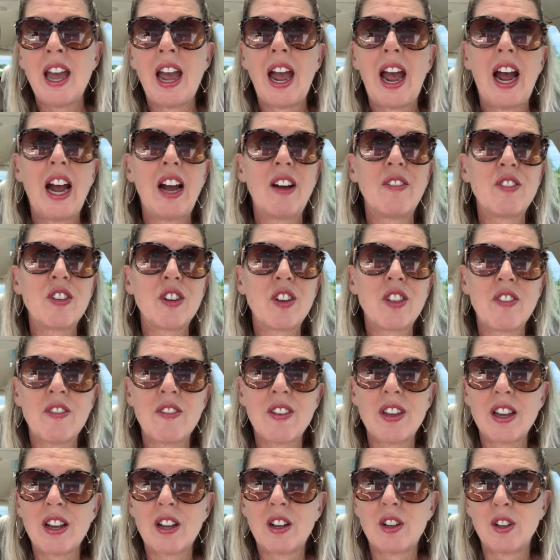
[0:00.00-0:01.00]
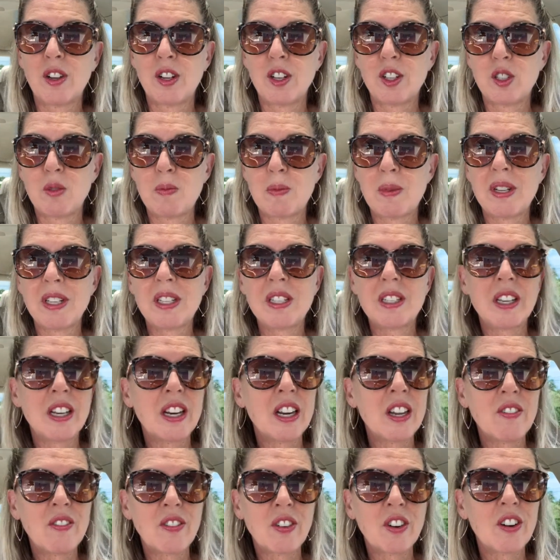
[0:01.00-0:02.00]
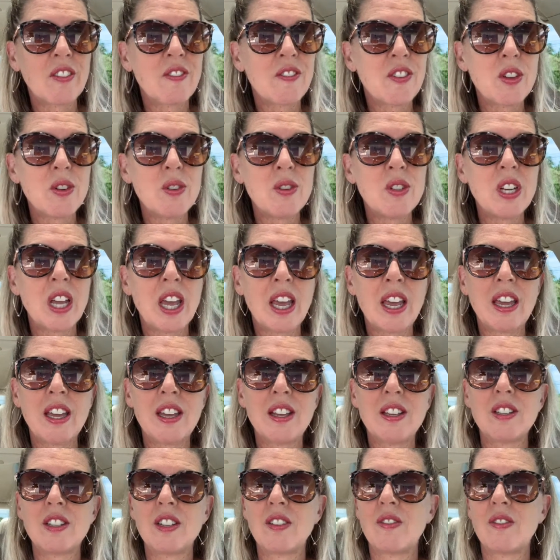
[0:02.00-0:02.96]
after the vehicle has been sitting for a few days,